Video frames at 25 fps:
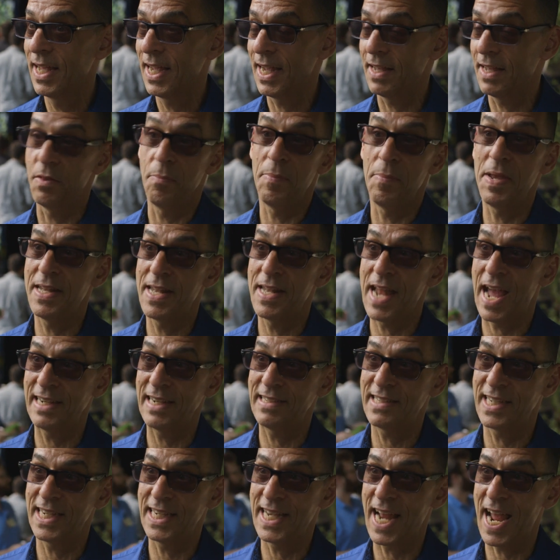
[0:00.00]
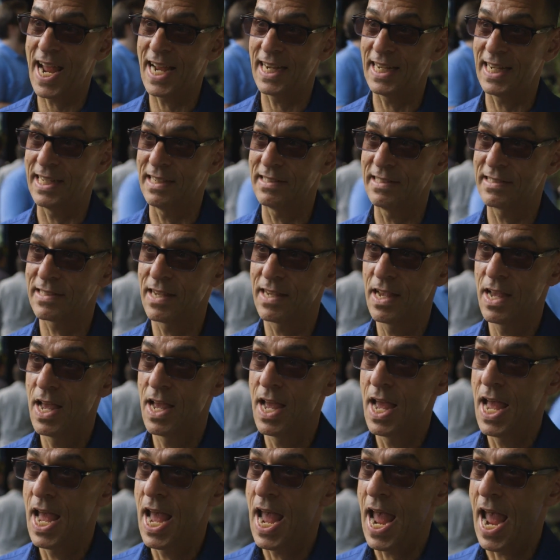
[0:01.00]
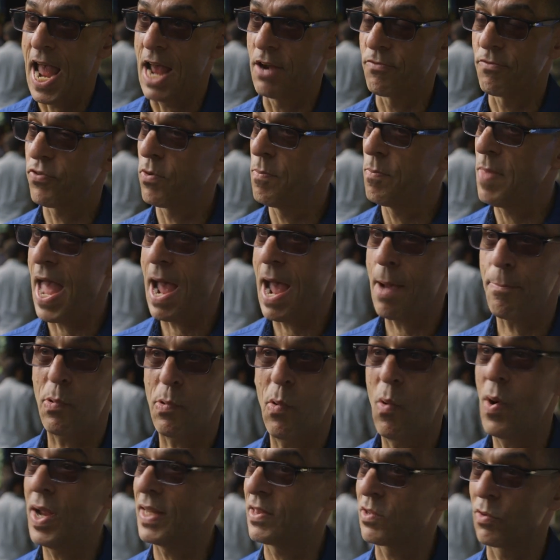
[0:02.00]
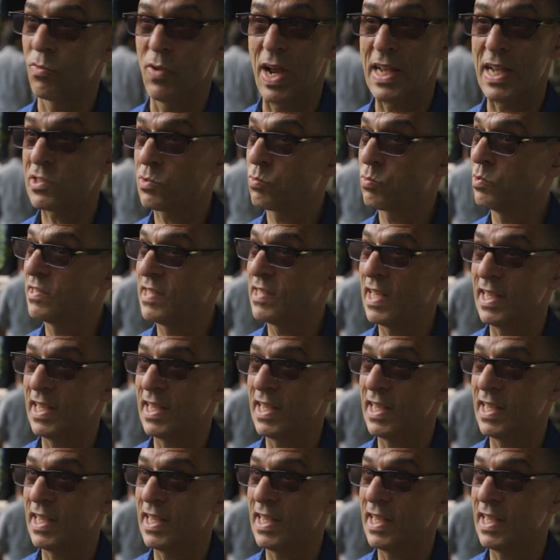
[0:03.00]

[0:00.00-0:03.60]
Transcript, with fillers: in the mid 1980s. And from that point, the rest was